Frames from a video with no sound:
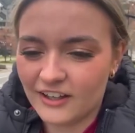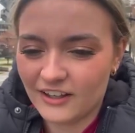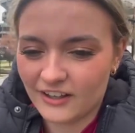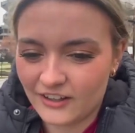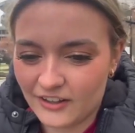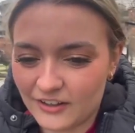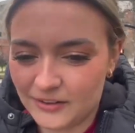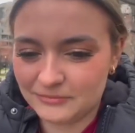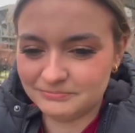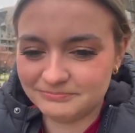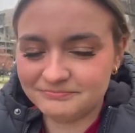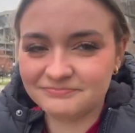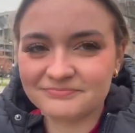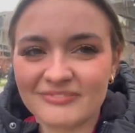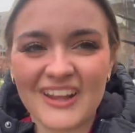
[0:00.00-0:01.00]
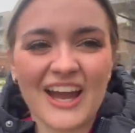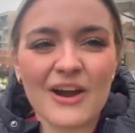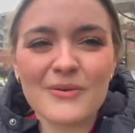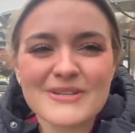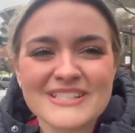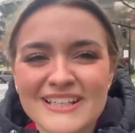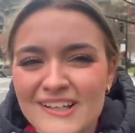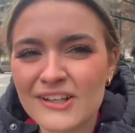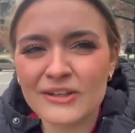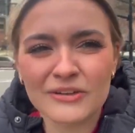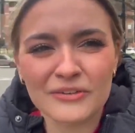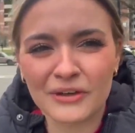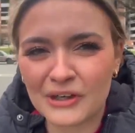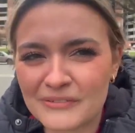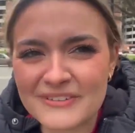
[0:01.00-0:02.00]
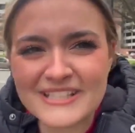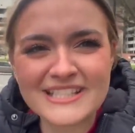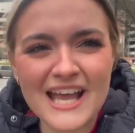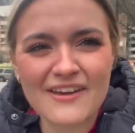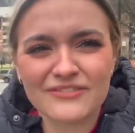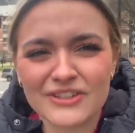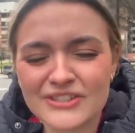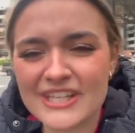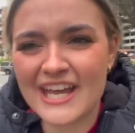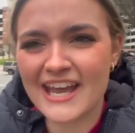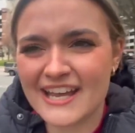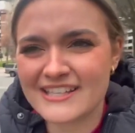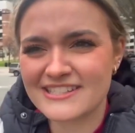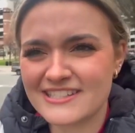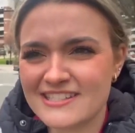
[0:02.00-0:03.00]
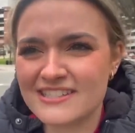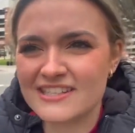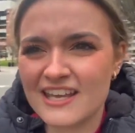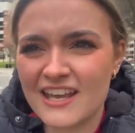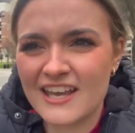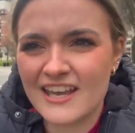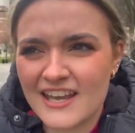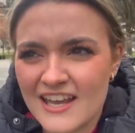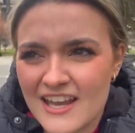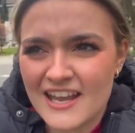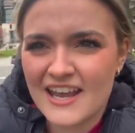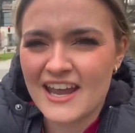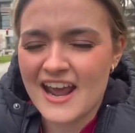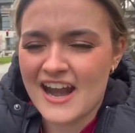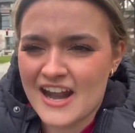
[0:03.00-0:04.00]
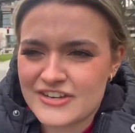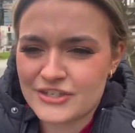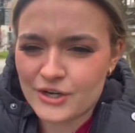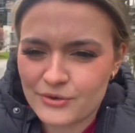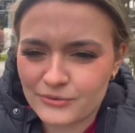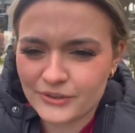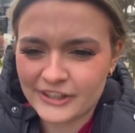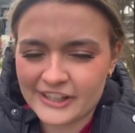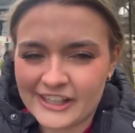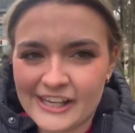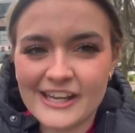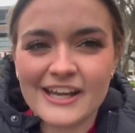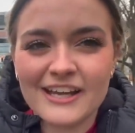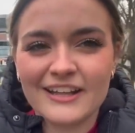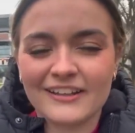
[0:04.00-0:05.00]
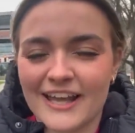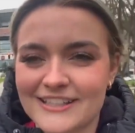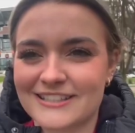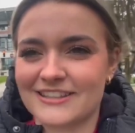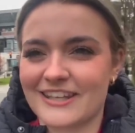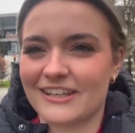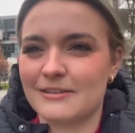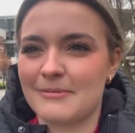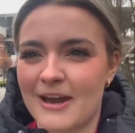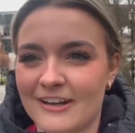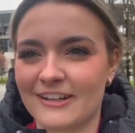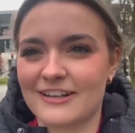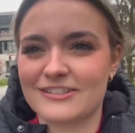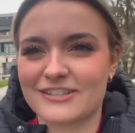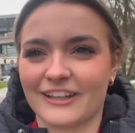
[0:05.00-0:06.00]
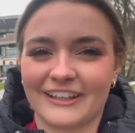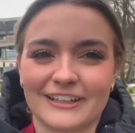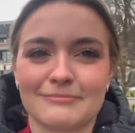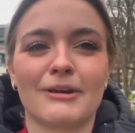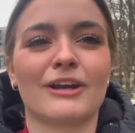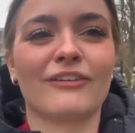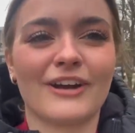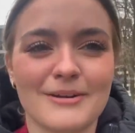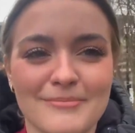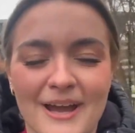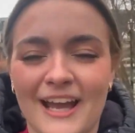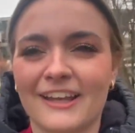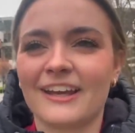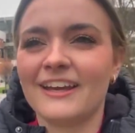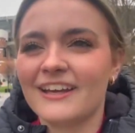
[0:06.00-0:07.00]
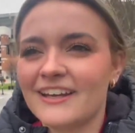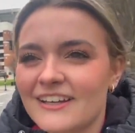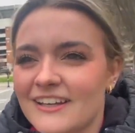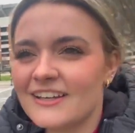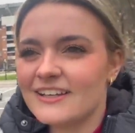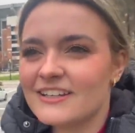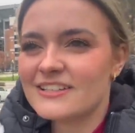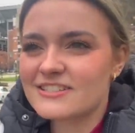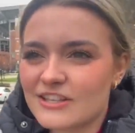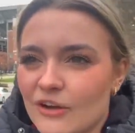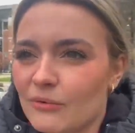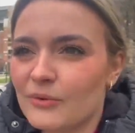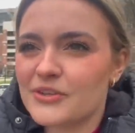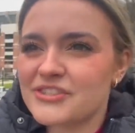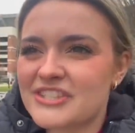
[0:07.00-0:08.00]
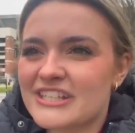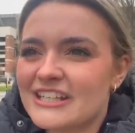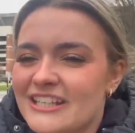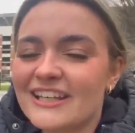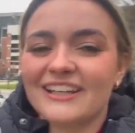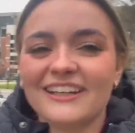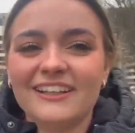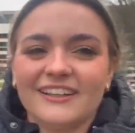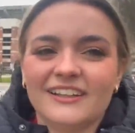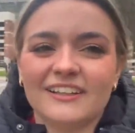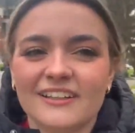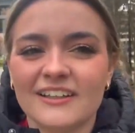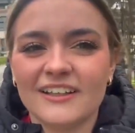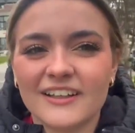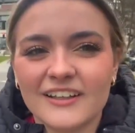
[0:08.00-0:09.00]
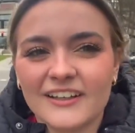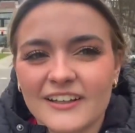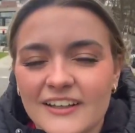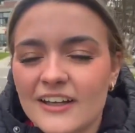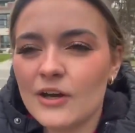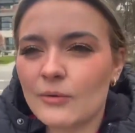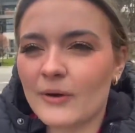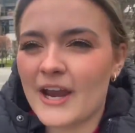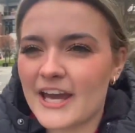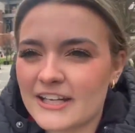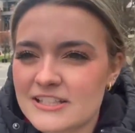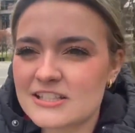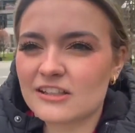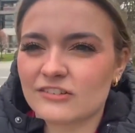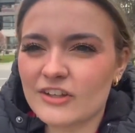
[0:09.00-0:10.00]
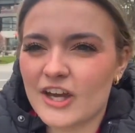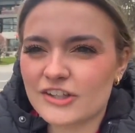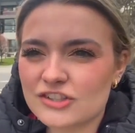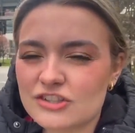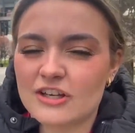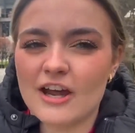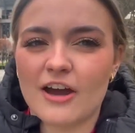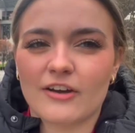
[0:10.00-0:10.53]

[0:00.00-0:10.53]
Um, I always get a little nervous after tests. I don't really like to think about it until I get my grade back. So we'll see. We're headed to lunch now.